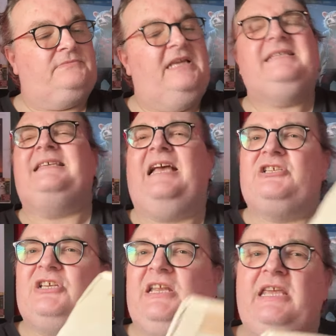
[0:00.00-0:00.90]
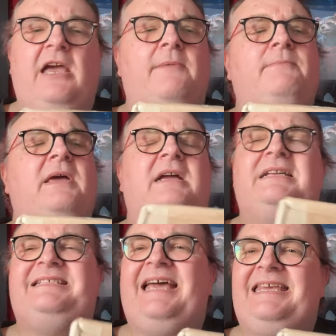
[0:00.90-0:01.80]
Is this actually
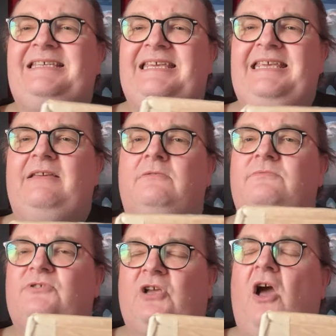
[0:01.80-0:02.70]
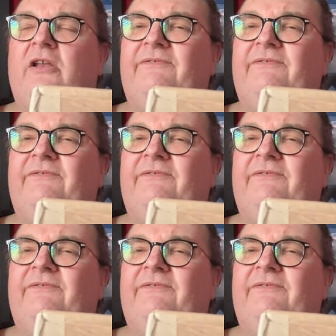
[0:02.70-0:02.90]
Daisy kind of